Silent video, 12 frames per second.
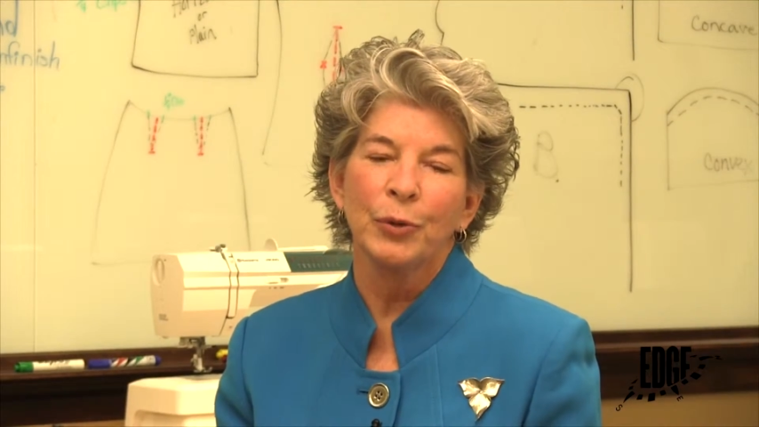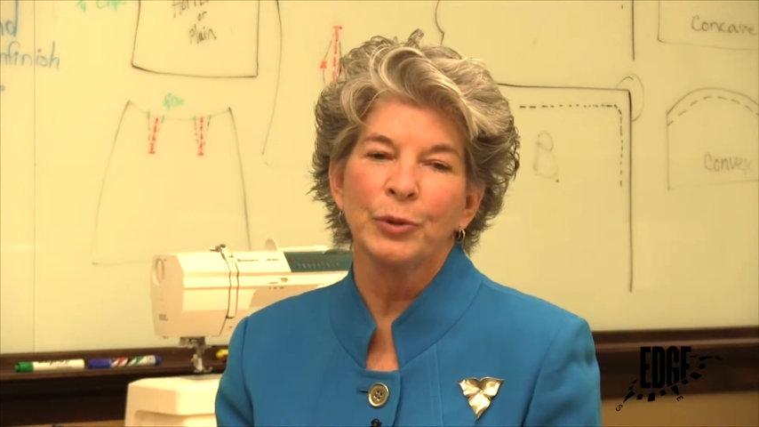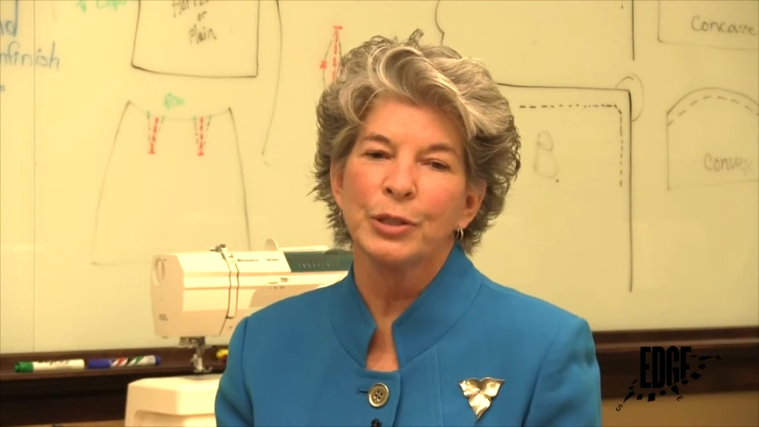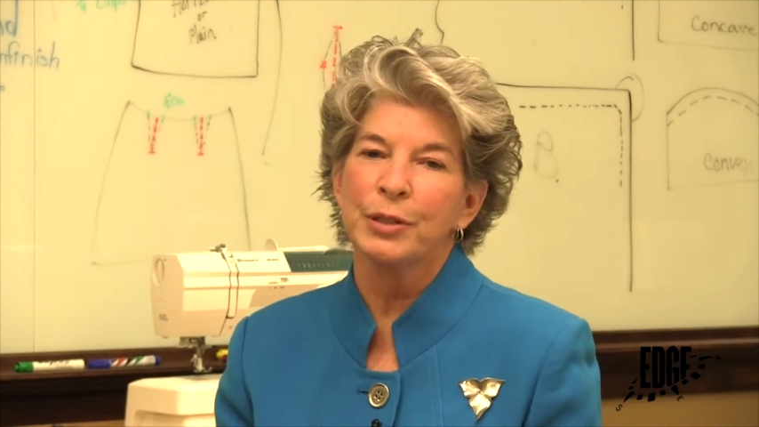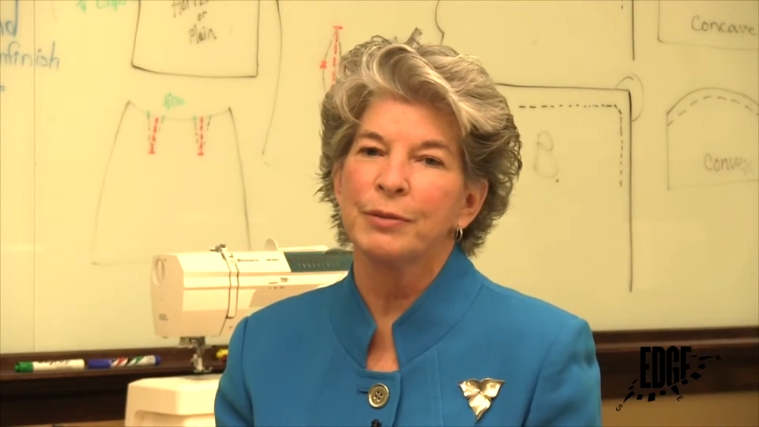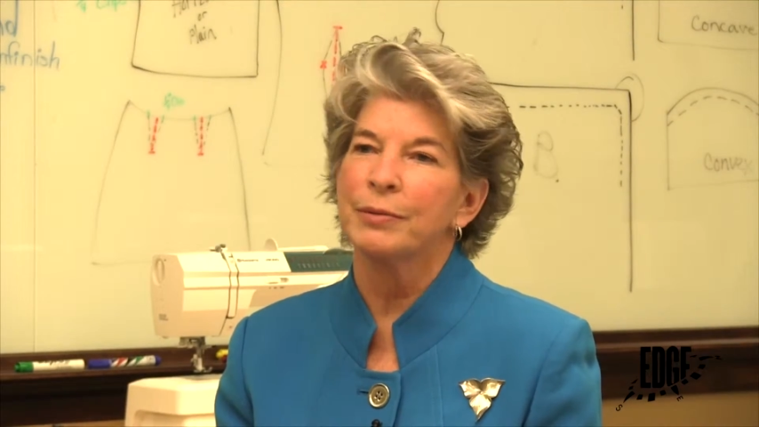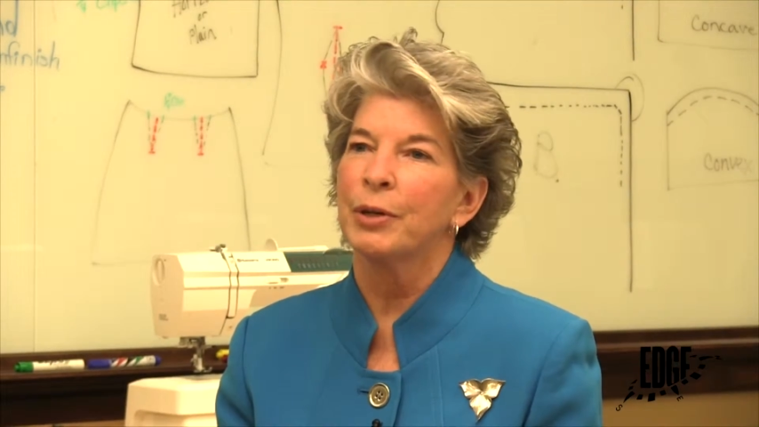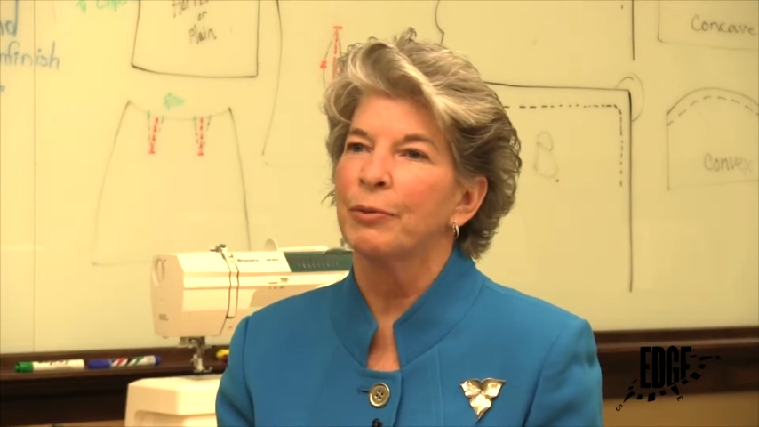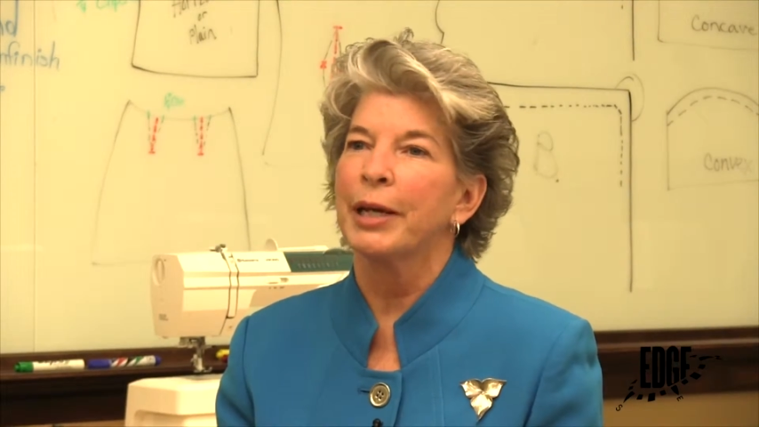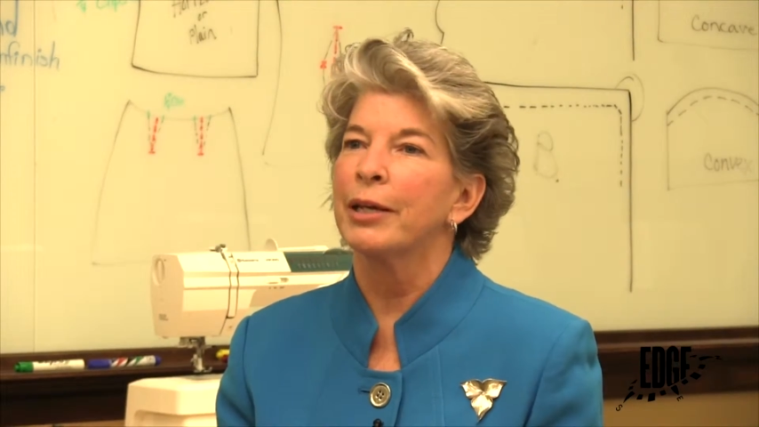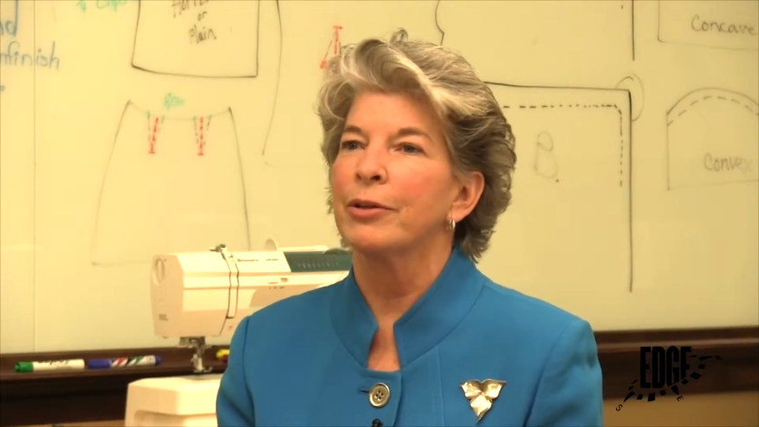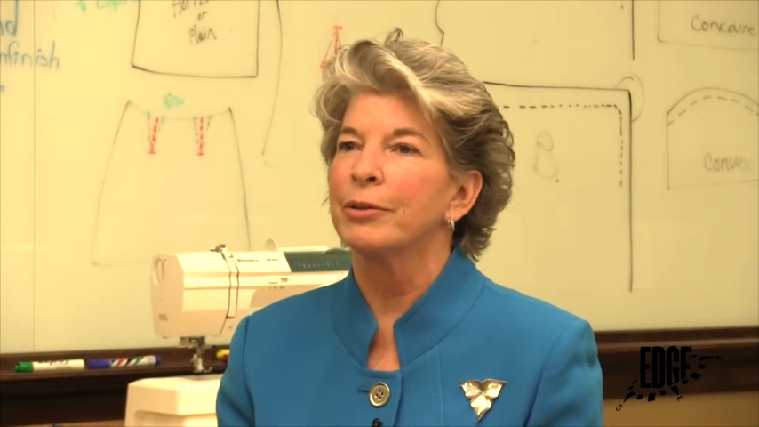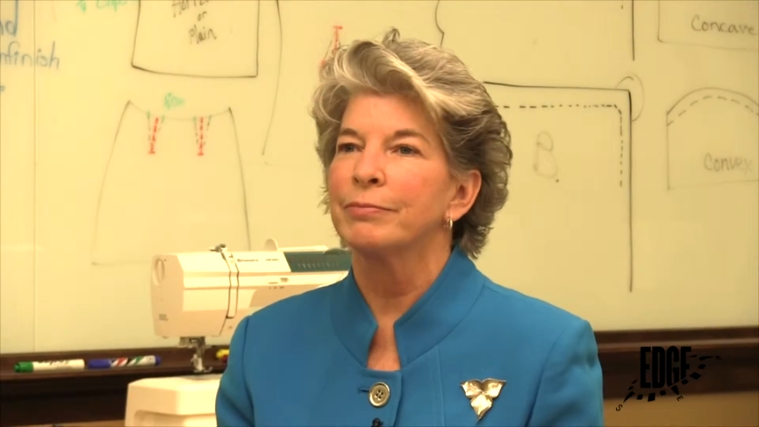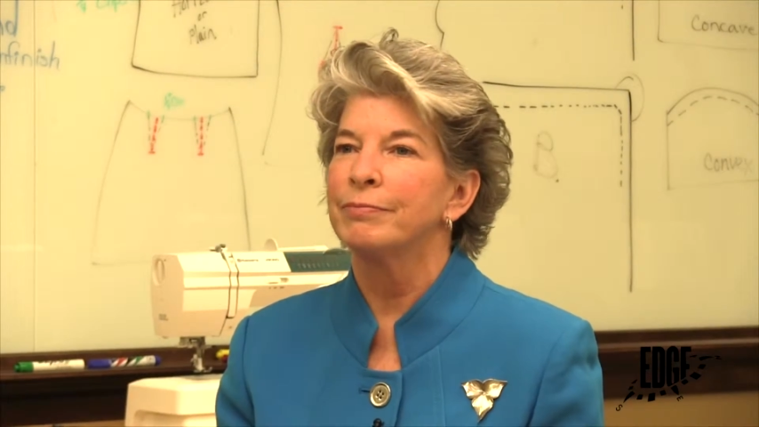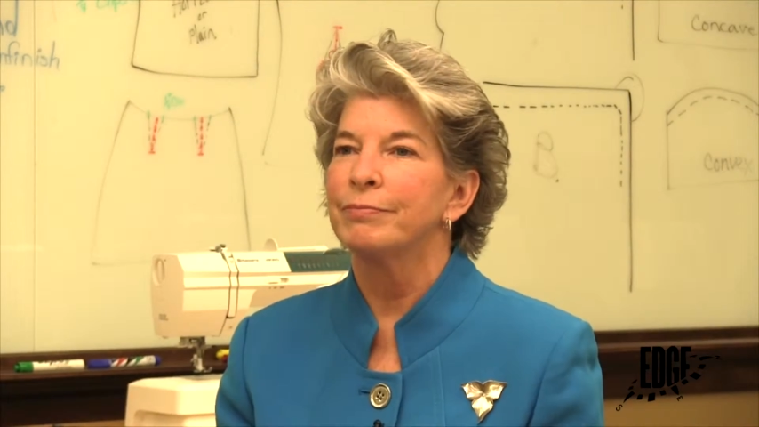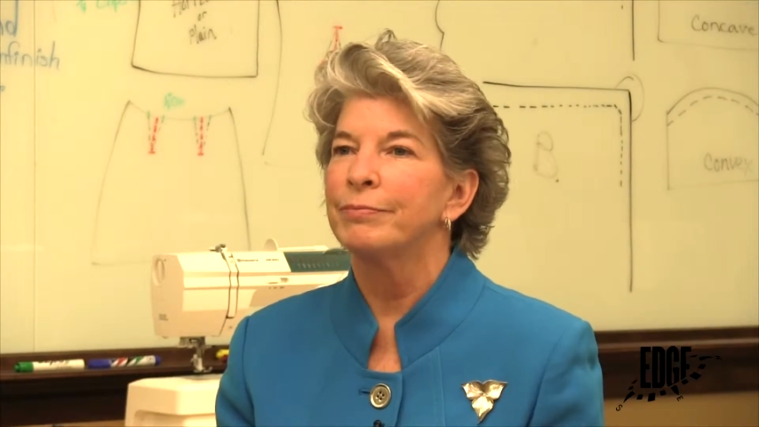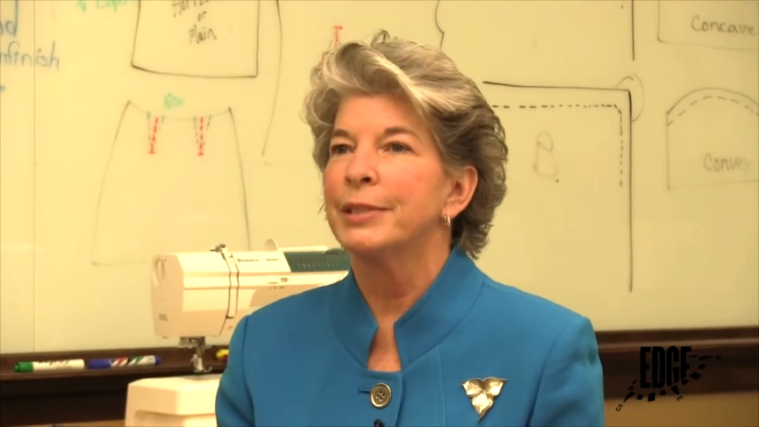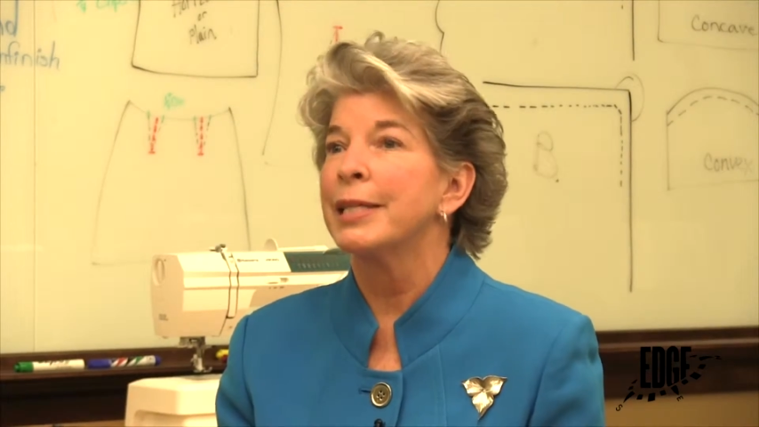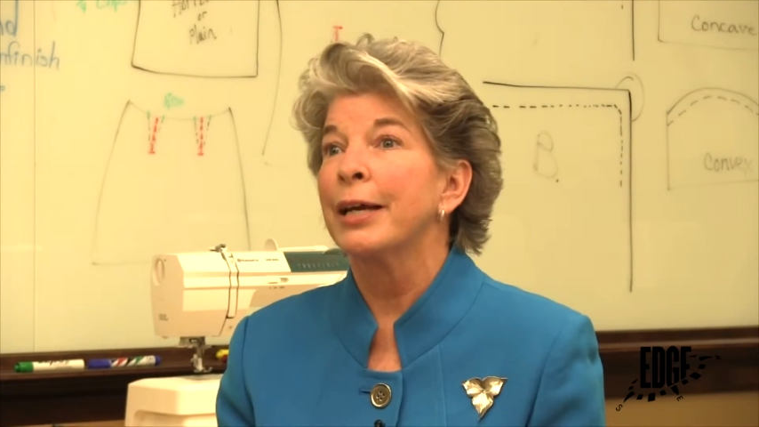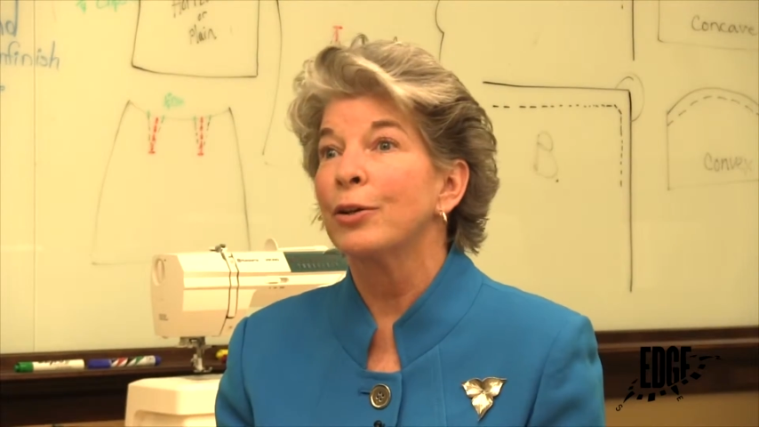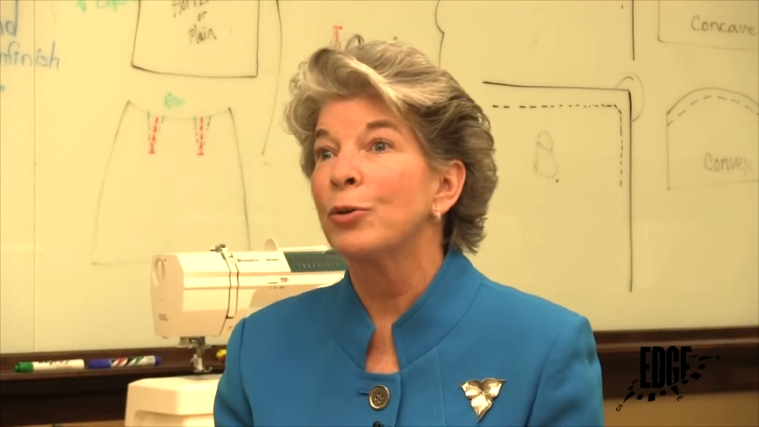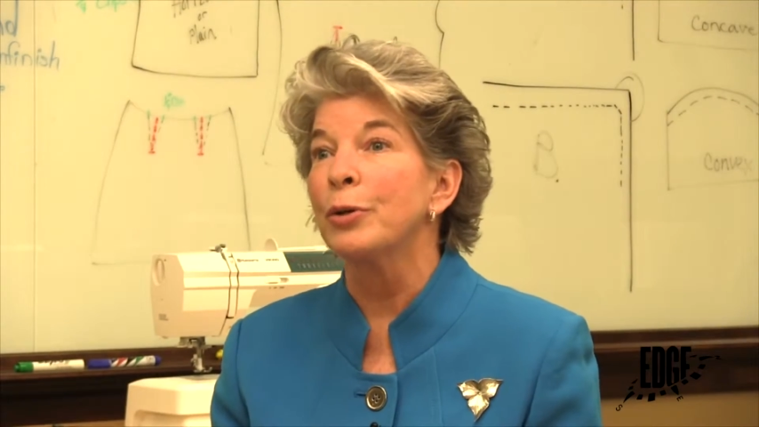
just a regular design